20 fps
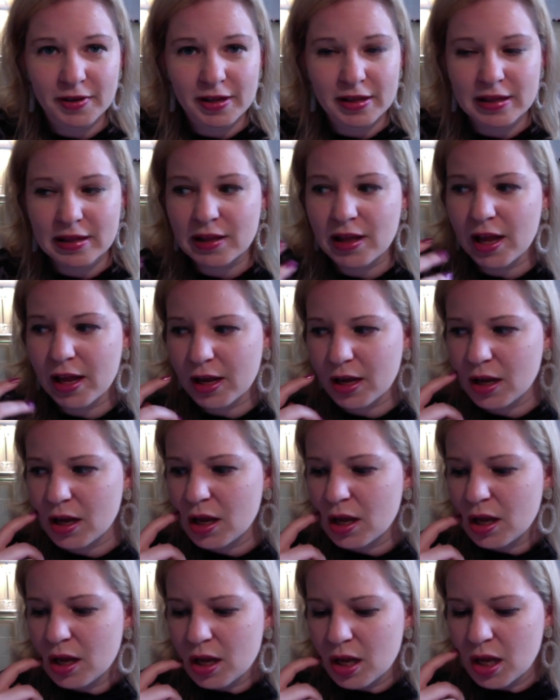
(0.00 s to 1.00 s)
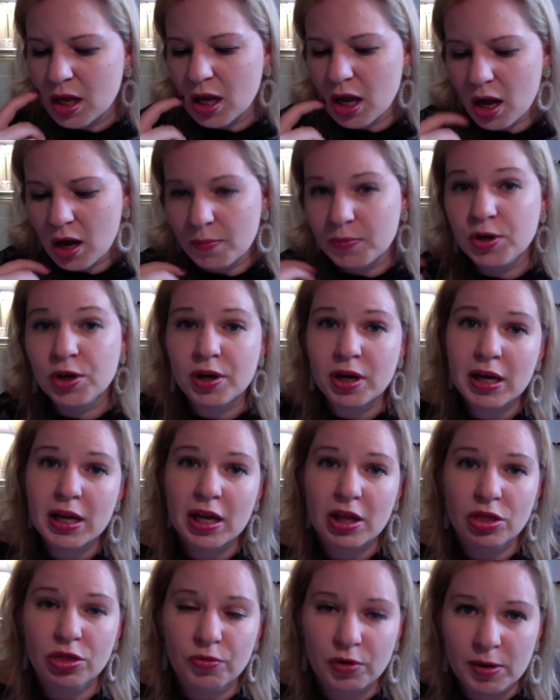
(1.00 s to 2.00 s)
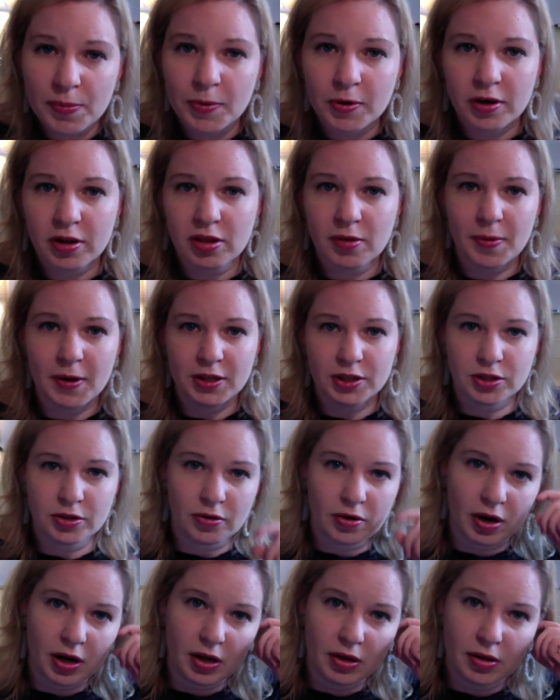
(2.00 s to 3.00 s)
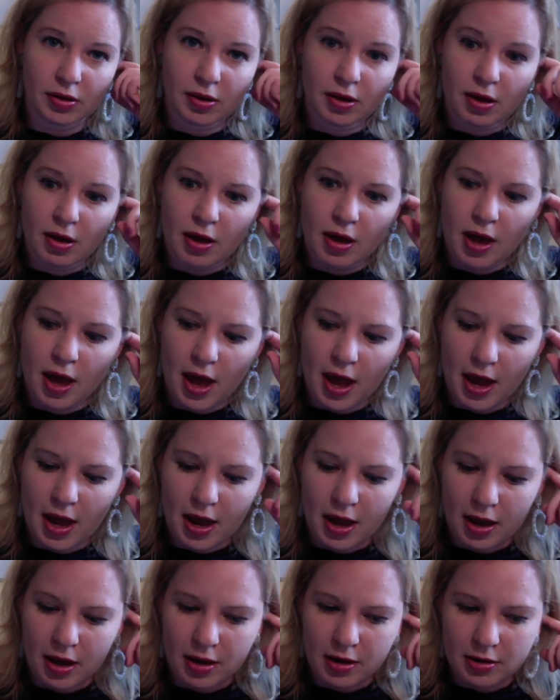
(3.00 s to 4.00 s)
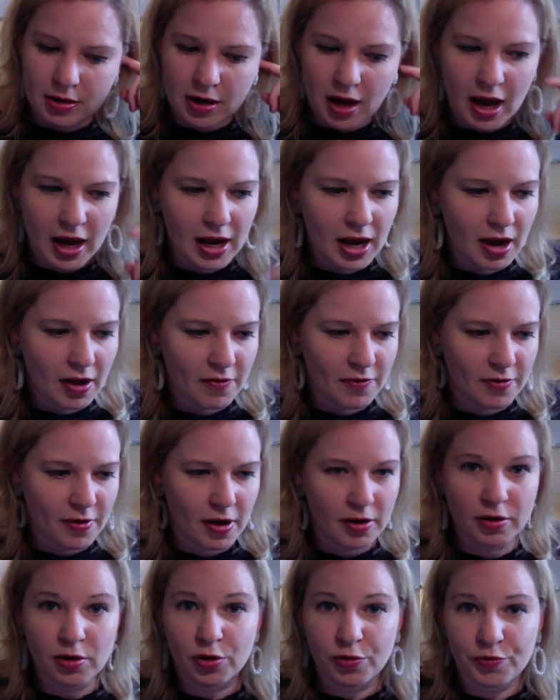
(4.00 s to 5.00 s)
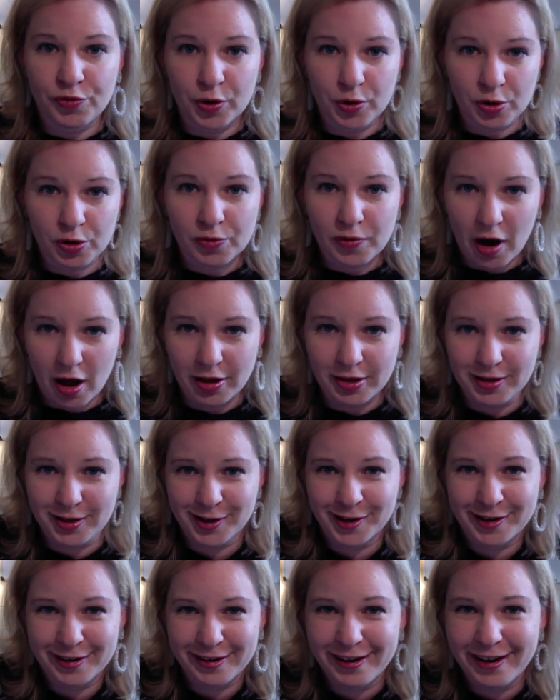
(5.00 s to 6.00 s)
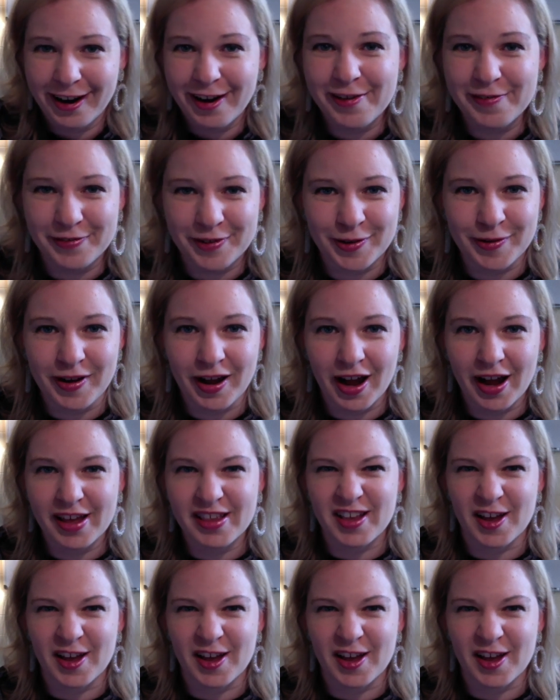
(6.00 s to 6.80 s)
It's like you're going to get 3 participation grades, and I have a little photo roster of you guys.